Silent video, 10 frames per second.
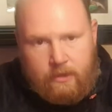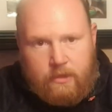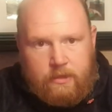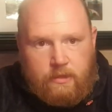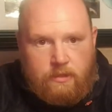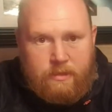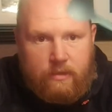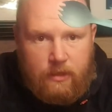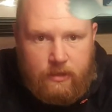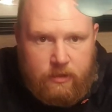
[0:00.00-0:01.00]
a
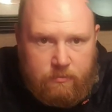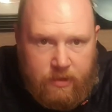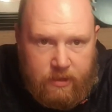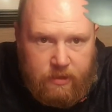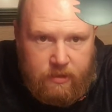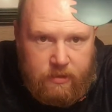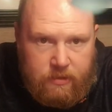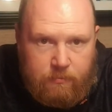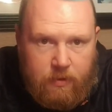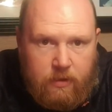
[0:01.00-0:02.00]
Seed Summit
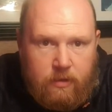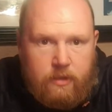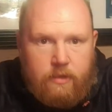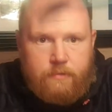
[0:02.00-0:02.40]
Spark